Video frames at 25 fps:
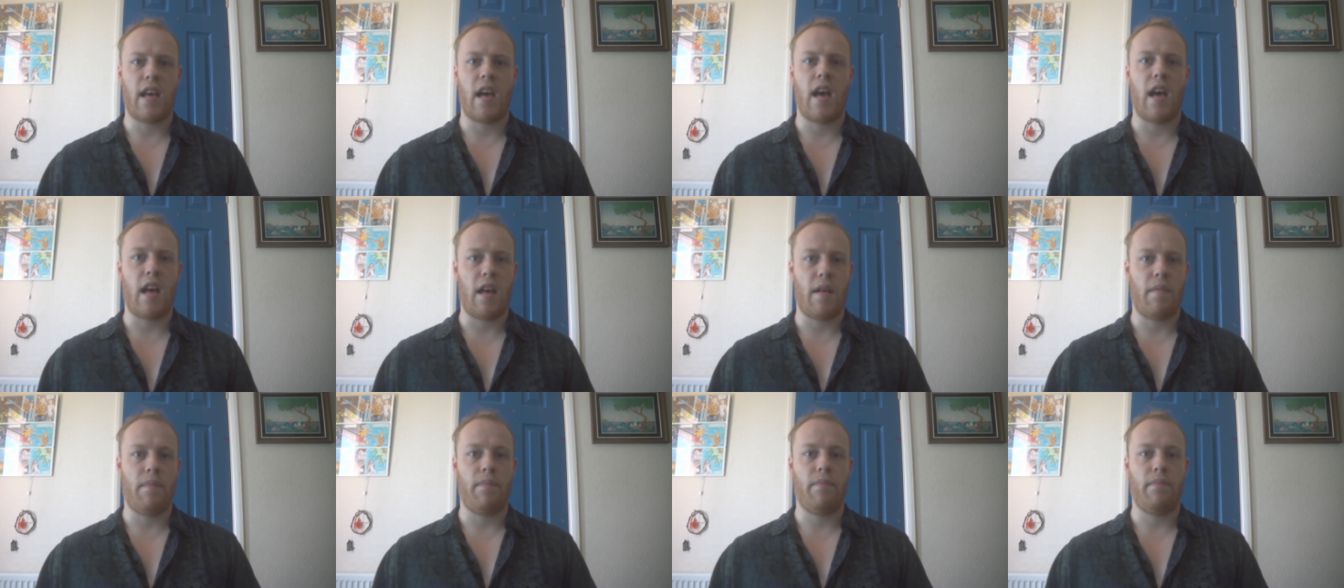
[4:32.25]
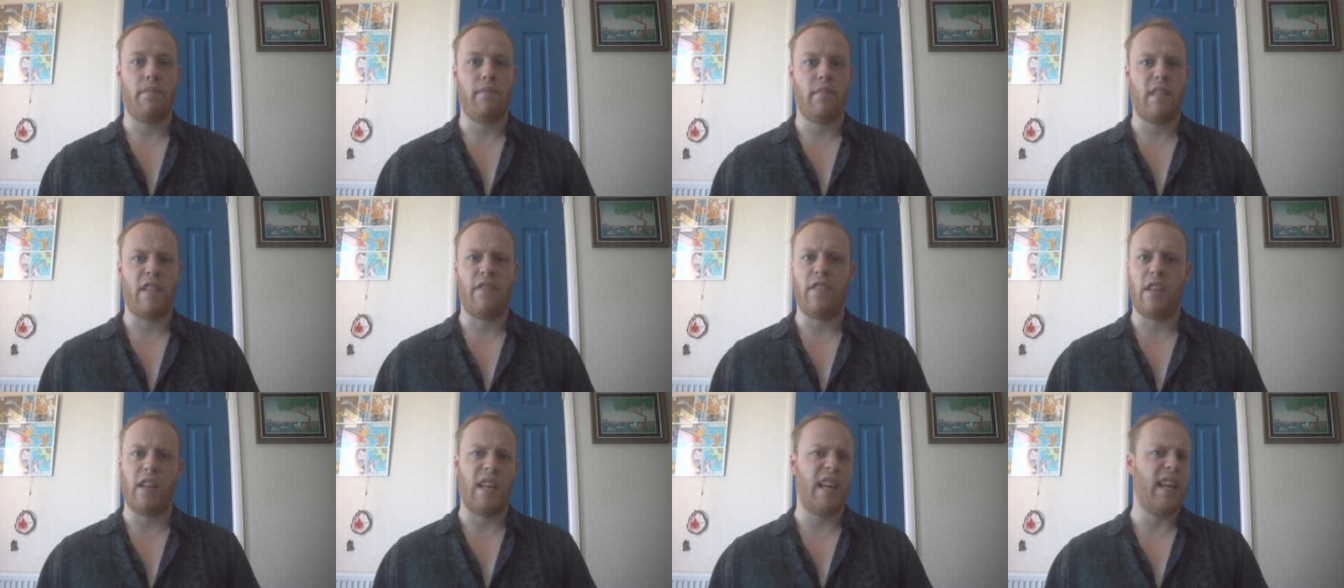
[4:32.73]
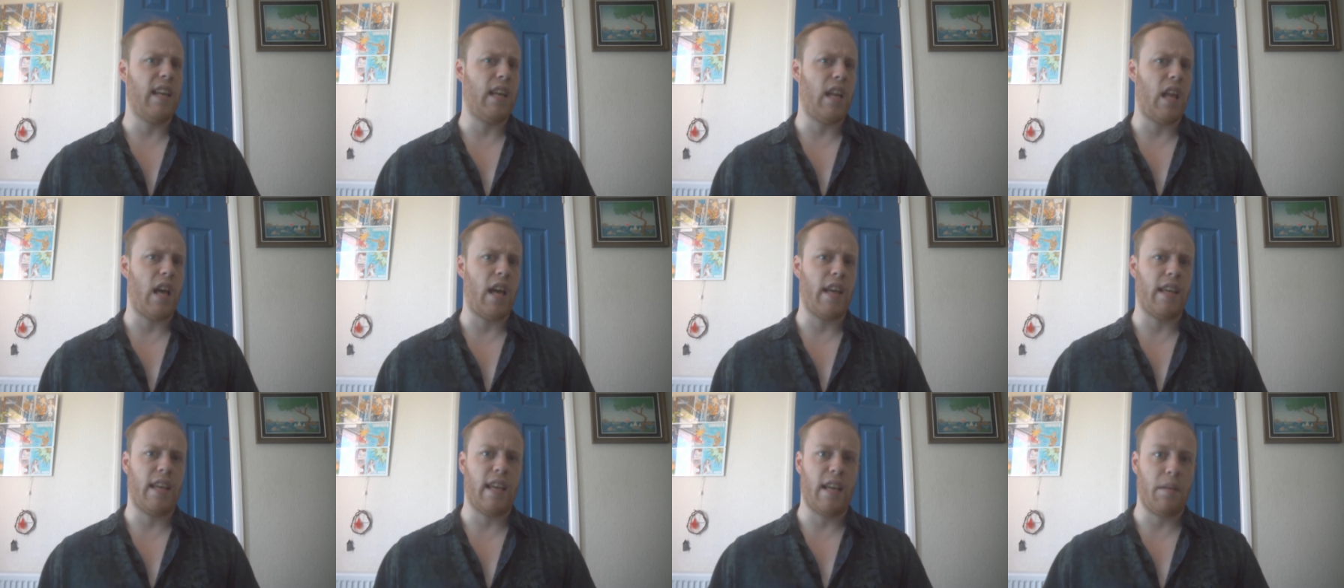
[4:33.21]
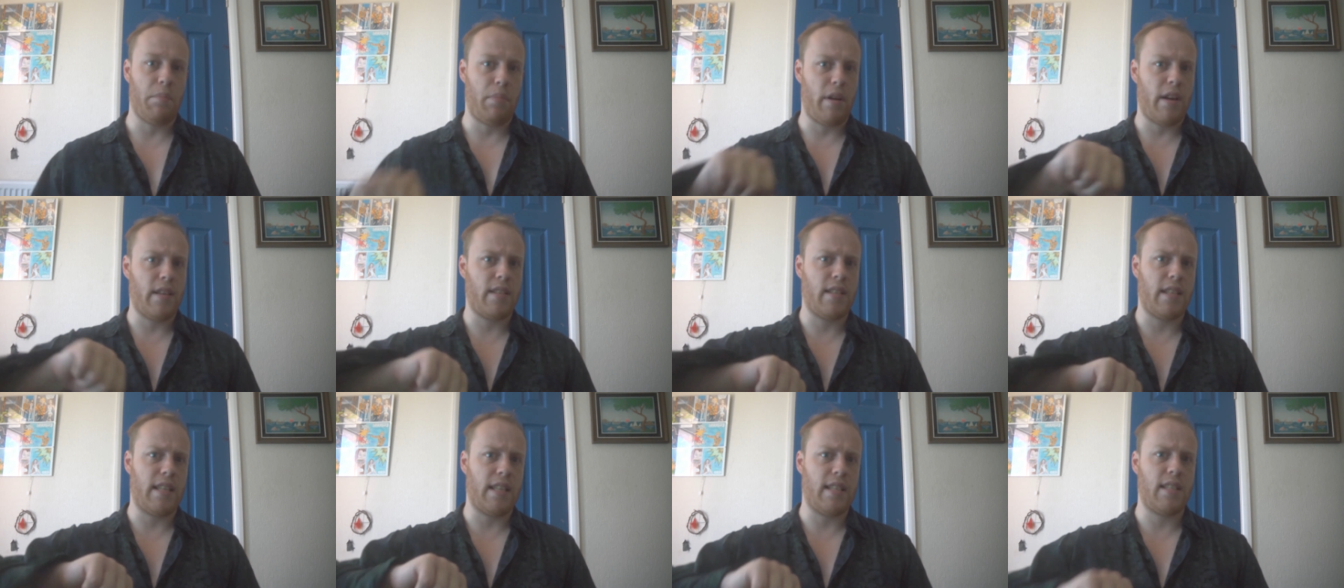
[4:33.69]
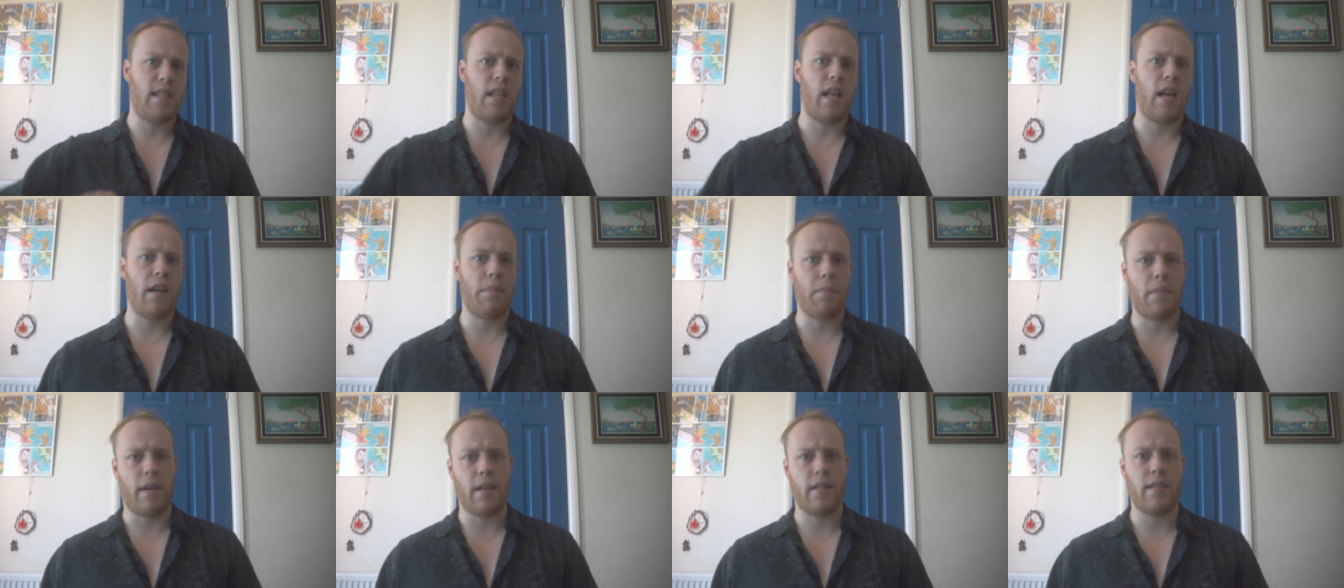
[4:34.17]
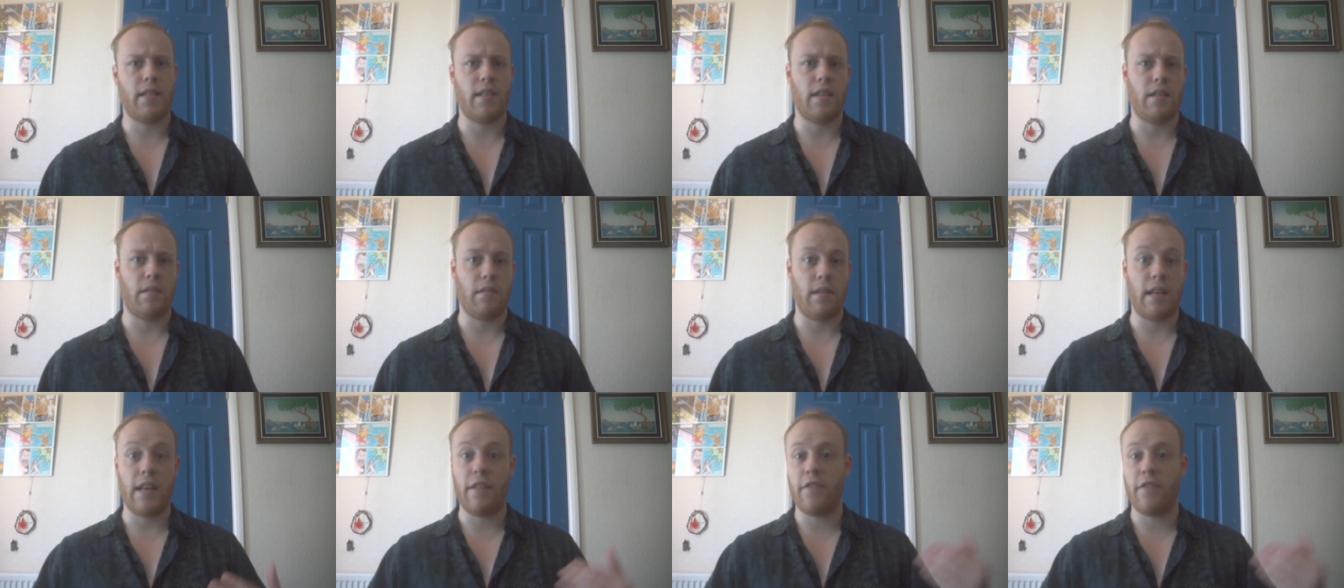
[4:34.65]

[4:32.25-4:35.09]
Um, if you didn't like it, press the dislike button,